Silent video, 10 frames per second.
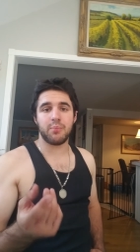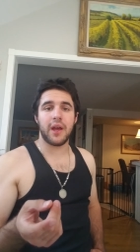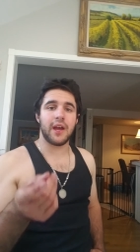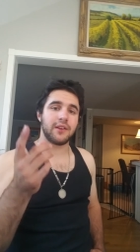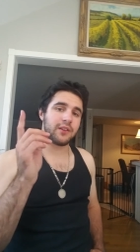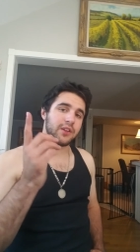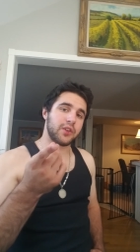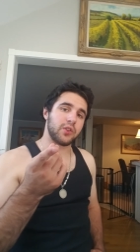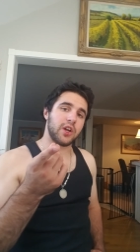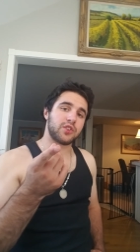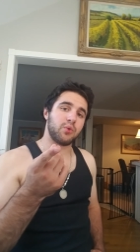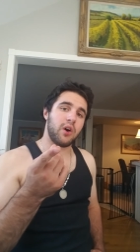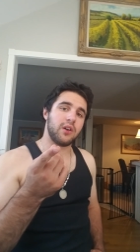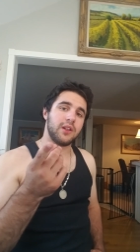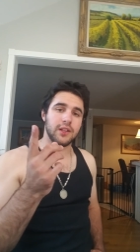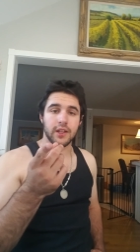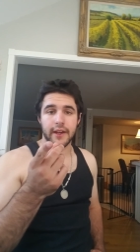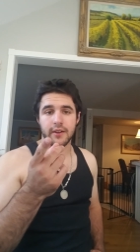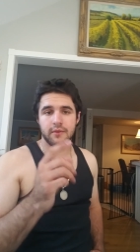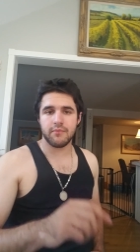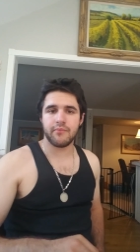and good luck to all. Later.